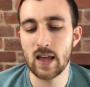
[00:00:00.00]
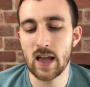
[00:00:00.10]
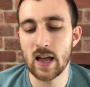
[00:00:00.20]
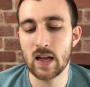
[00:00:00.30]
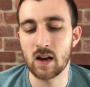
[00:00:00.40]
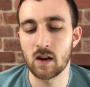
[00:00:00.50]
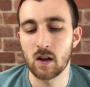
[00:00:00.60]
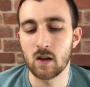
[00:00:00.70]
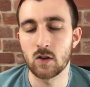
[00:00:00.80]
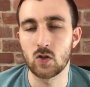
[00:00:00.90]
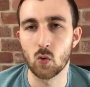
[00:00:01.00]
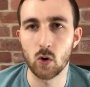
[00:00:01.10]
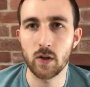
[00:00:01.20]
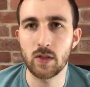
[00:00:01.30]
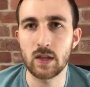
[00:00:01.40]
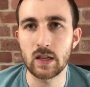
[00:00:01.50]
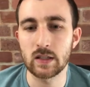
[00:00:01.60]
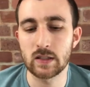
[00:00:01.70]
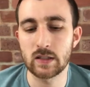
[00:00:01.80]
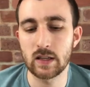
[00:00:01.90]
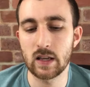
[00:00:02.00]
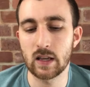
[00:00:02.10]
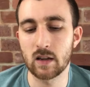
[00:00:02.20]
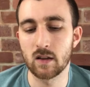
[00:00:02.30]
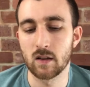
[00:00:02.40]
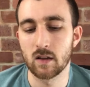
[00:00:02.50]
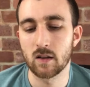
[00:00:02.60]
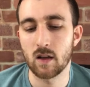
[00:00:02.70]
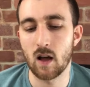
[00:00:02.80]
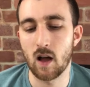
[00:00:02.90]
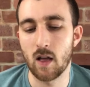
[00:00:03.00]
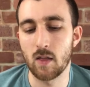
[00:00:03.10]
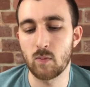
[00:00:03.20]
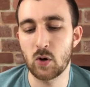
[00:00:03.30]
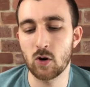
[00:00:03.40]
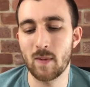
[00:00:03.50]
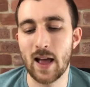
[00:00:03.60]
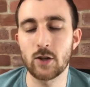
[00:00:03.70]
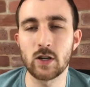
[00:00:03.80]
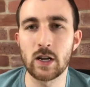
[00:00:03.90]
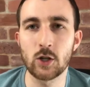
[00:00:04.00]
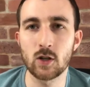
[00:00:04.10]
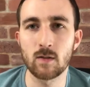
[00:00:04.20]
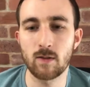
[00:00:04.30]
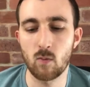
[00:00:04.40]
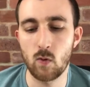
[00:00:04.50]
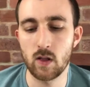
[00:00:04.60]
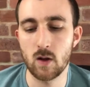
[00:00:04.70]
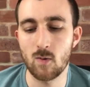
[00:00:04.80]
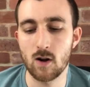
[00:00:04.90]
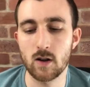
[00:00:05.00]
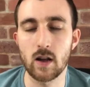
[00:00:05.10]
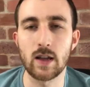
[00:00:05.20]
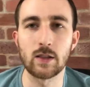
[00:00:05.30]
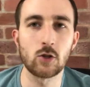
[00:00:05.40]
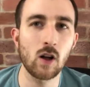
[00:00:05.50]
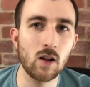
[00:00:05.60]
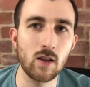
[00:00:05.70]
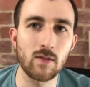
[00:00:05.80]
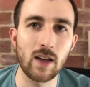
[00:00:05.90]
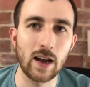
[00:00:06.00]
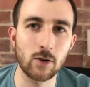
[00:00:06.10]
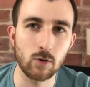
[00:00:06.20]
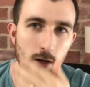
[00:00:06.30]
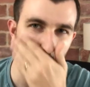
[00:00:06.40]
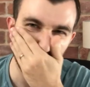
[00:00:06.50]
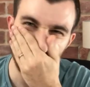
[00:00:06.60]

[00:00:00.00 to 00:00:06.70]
had Dorothy sing Pure Imagination from Willy Wonka and the Chocolate Factory,